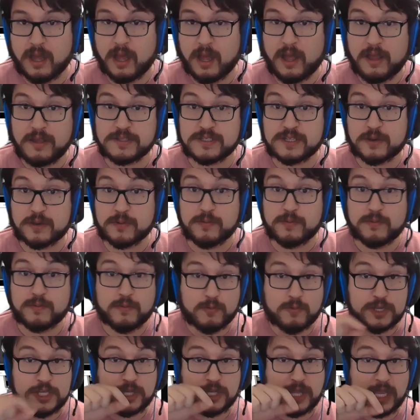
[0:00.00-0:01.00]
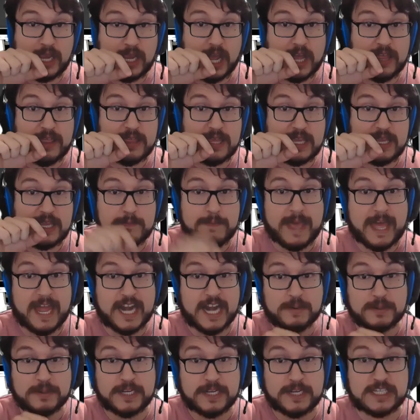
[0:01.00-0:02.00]
So when you click on the
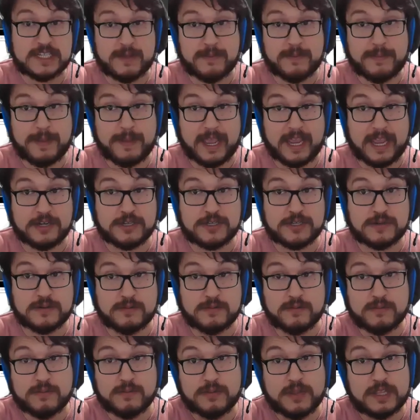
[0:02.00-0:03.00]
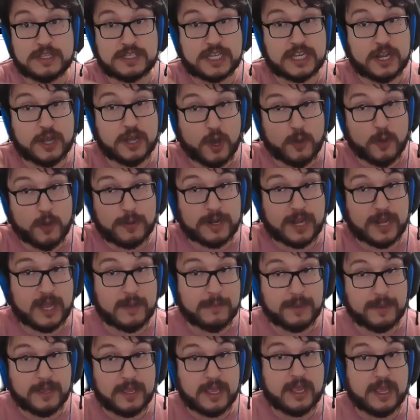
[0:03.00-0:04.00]
Manage Participant page, it's going to open
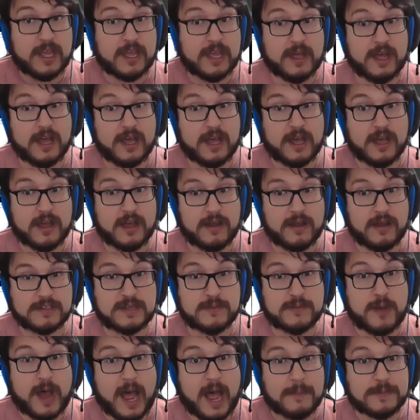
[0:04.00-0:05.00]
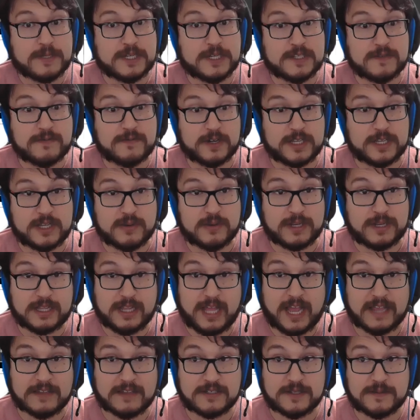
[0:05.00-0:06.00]
up some options for you in
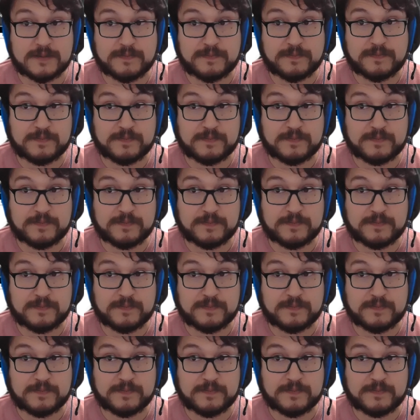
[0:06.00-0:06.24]
class.